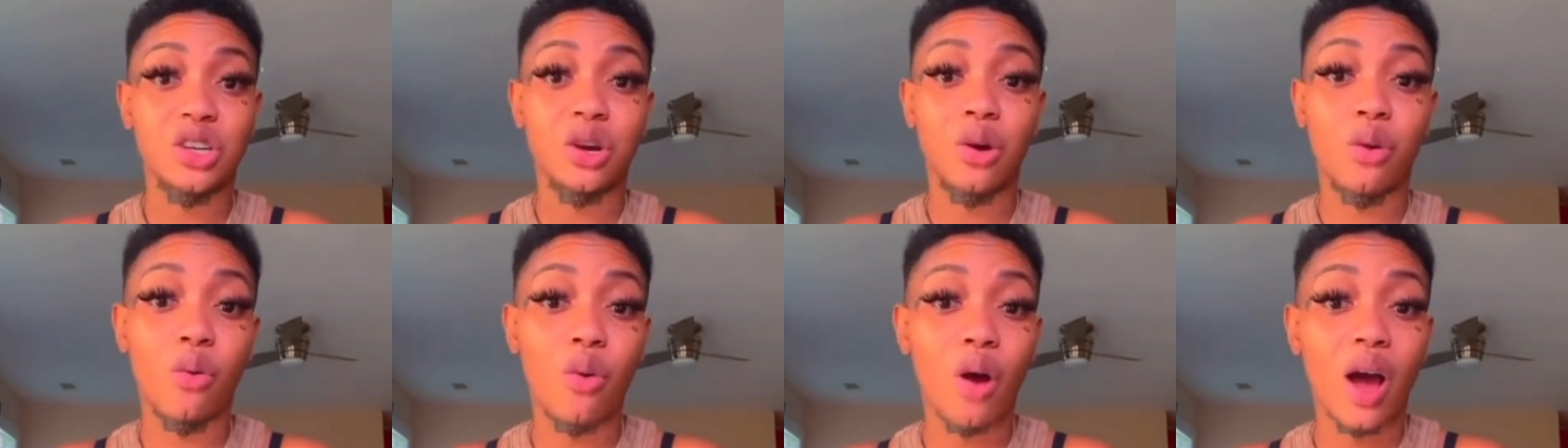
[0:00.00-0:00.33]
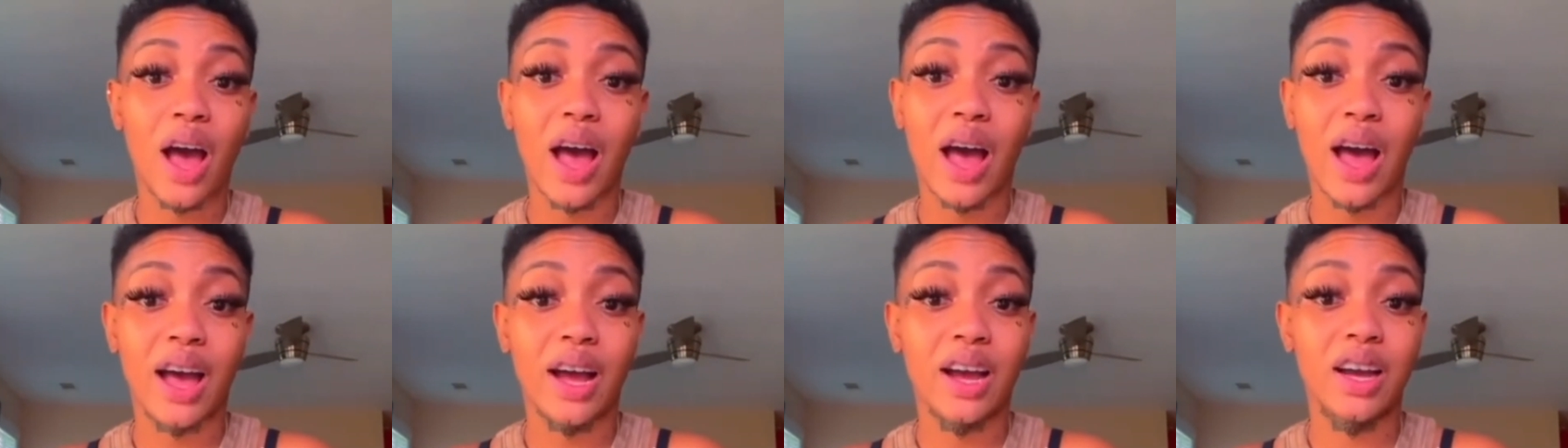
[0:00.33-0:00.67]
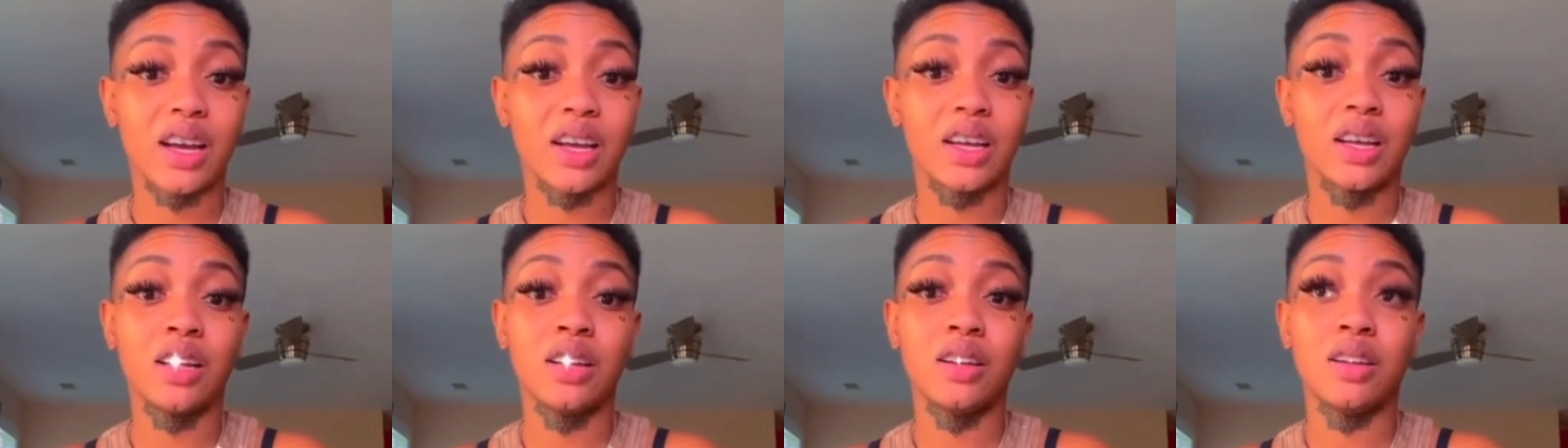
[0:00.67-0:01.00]
You see what mean?
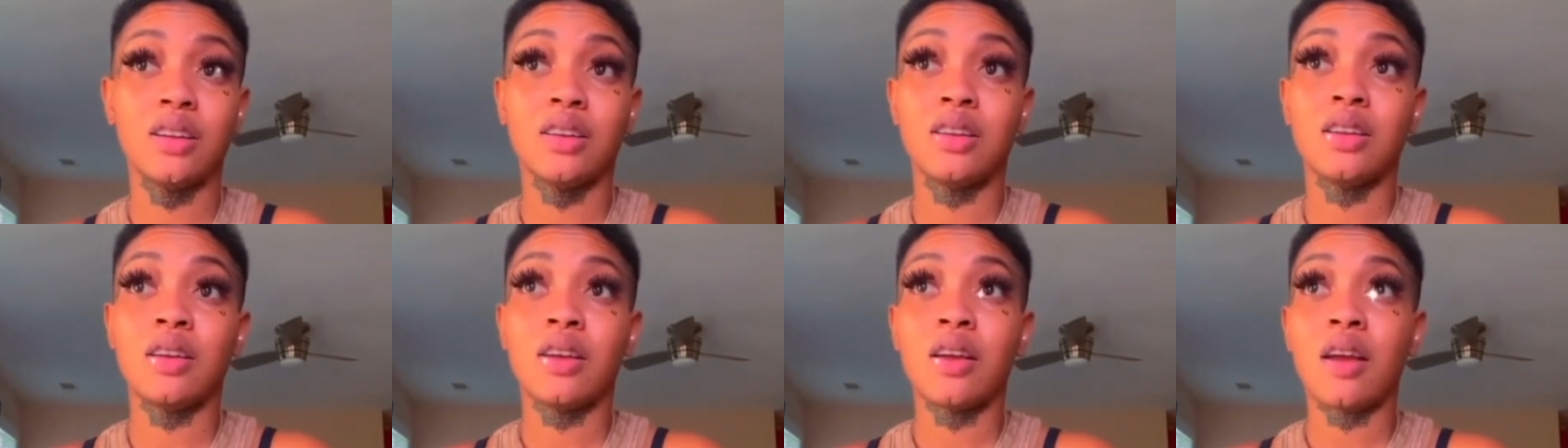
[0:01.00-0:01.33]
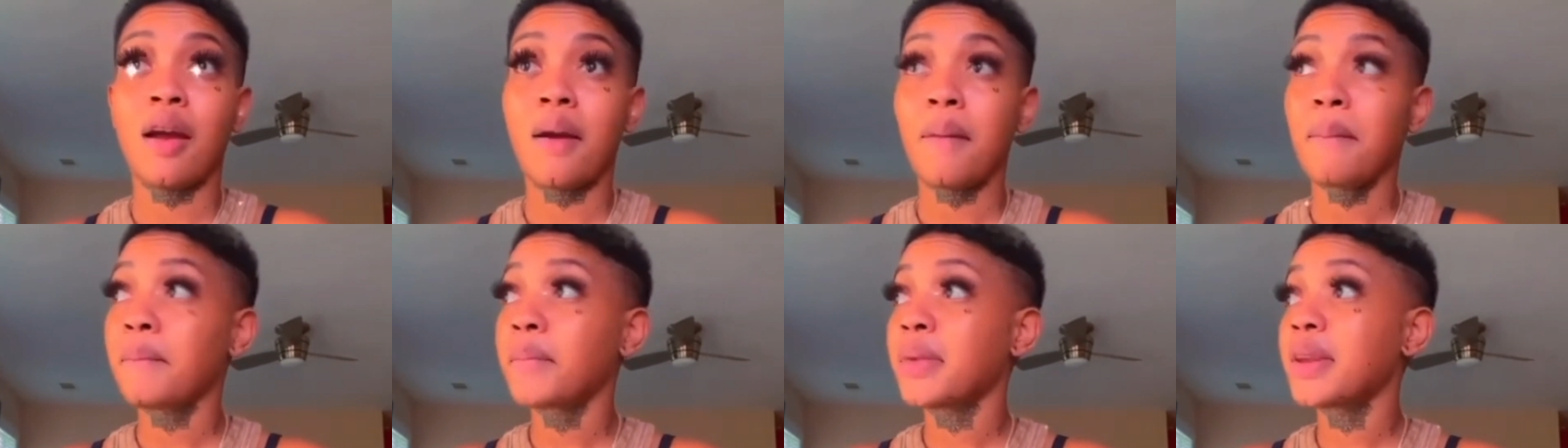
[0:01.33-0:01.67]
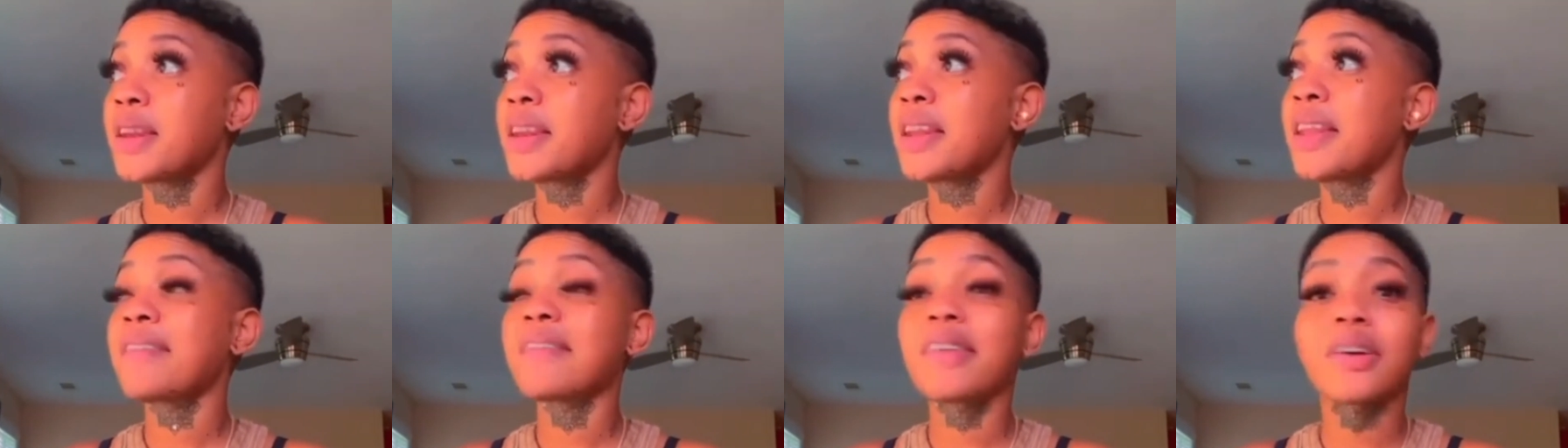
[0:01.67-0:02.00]
I say. Tony and make
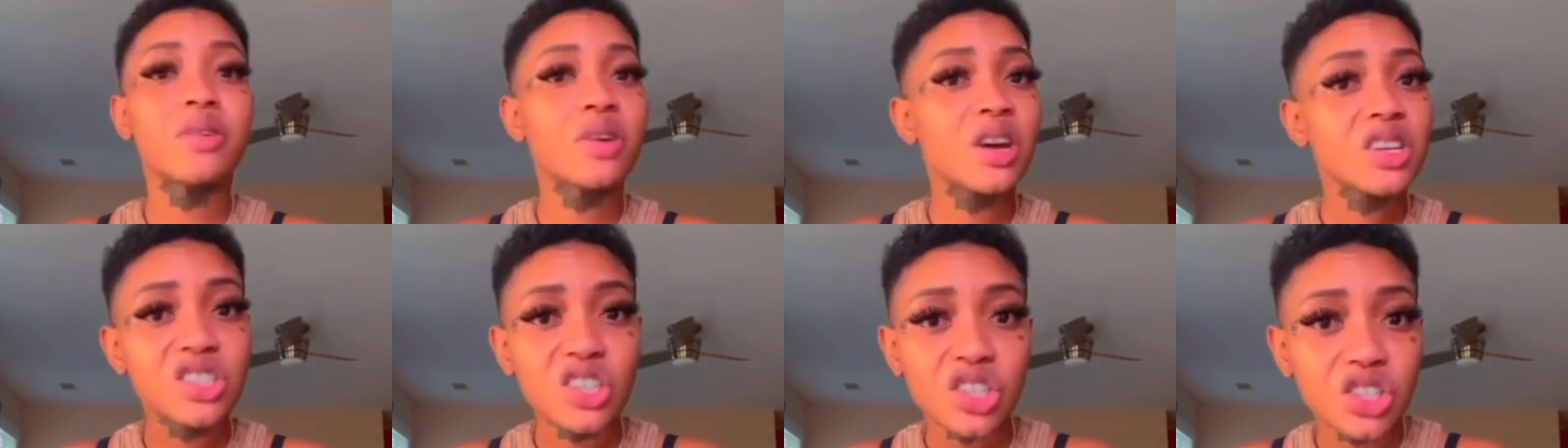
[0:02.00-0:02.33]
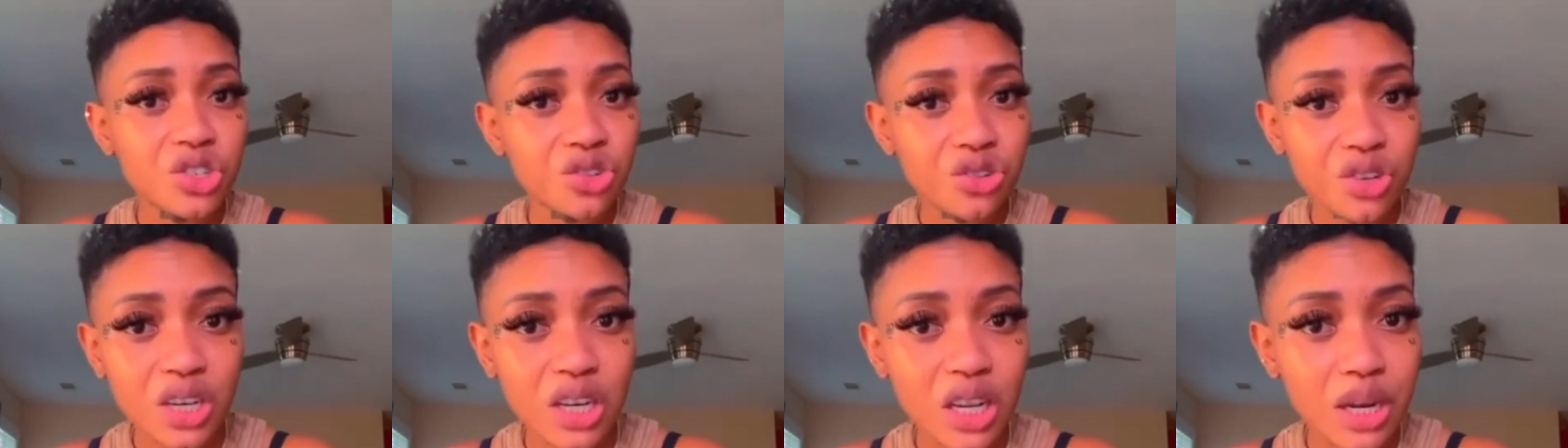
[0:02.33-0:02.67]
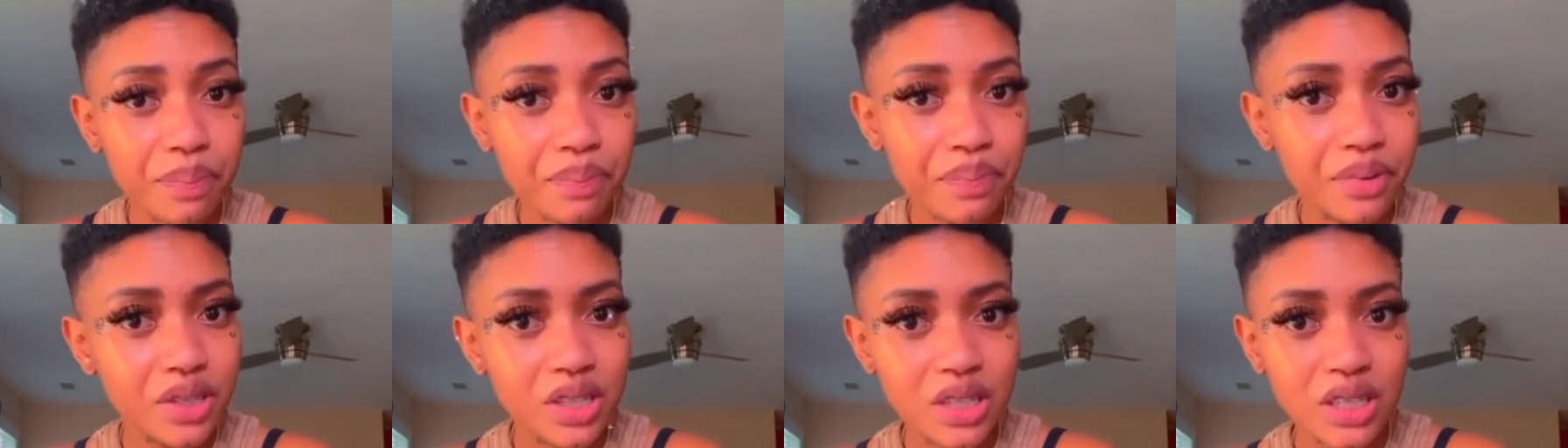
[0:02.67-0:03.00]
fashion. So take a look at this.
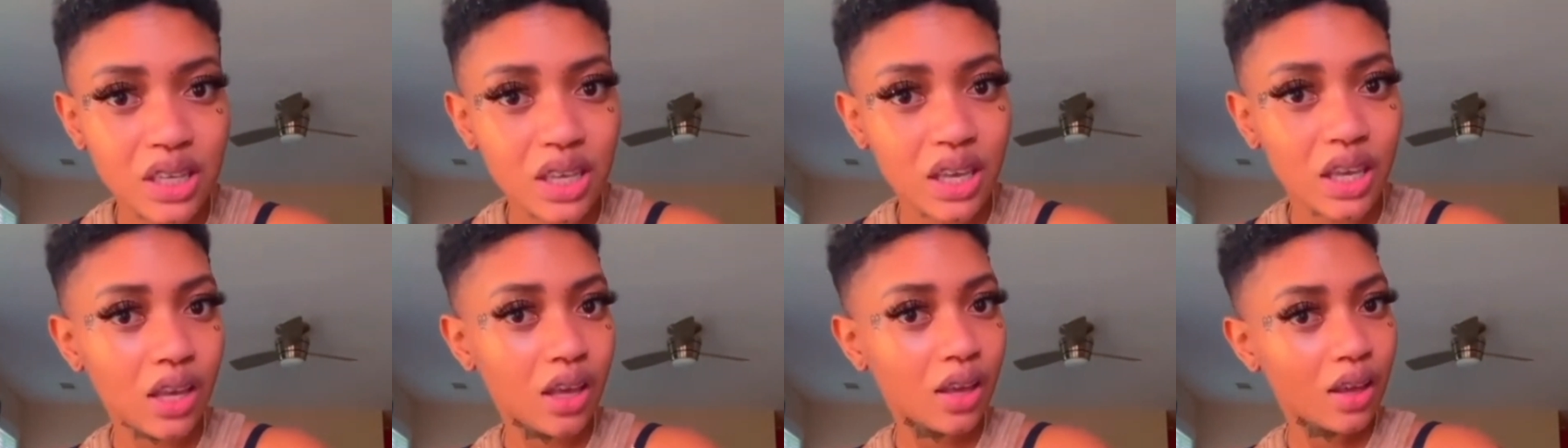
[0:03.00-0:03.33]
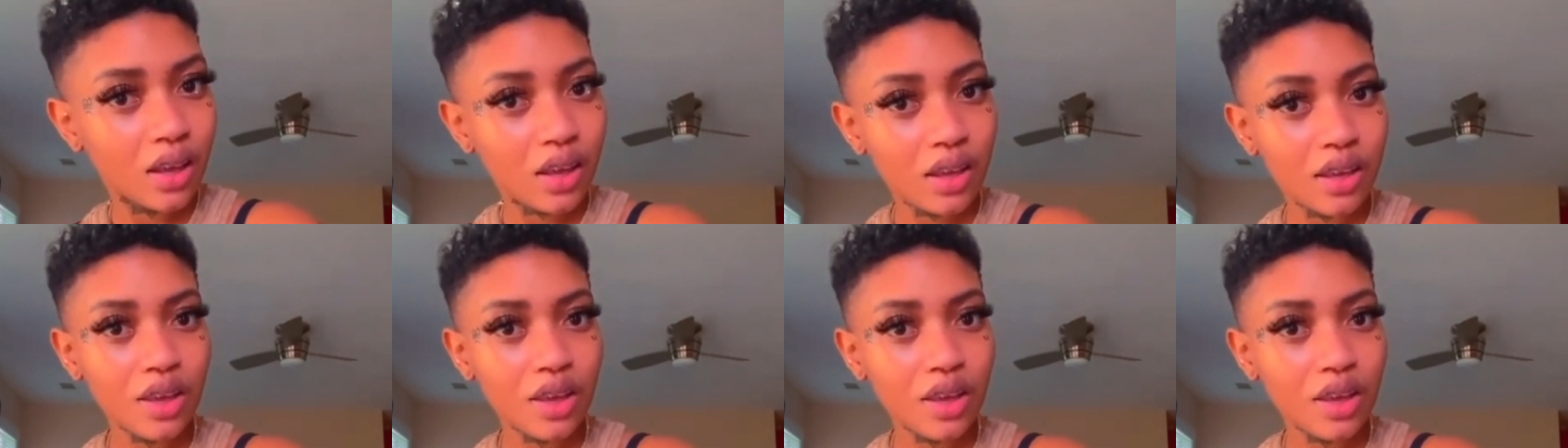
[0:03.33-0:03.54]
Here goes.